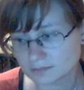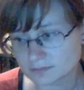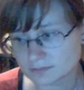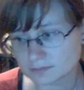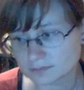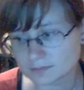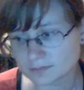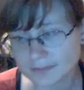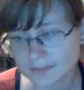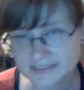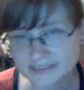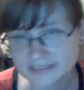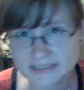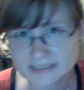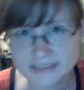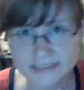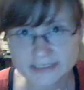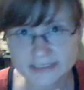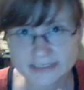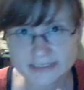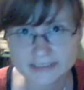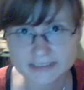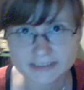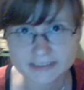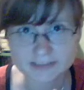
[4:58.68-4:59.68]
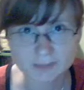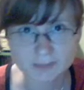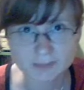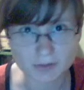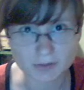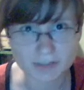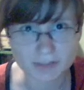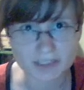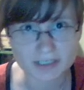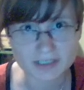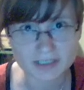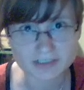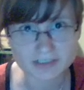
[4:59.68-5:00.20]
Basically,
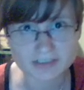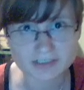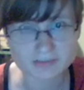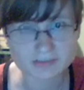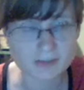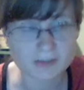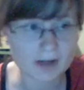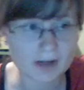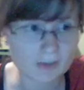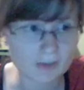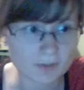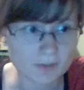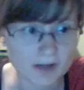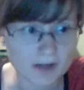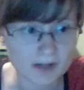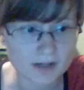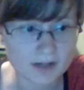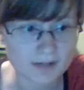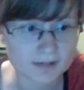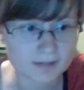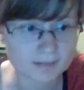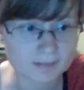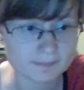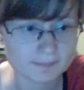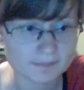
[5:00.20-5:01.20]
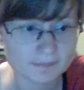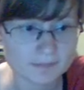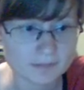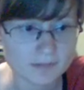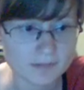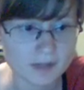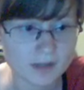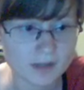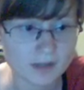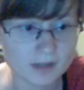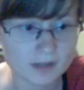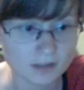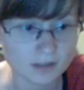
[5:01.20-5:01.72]
smoking some marijuana,
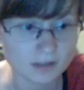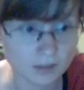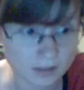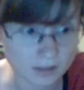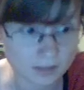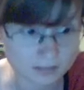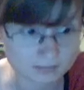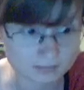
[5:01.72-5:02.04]
a lot,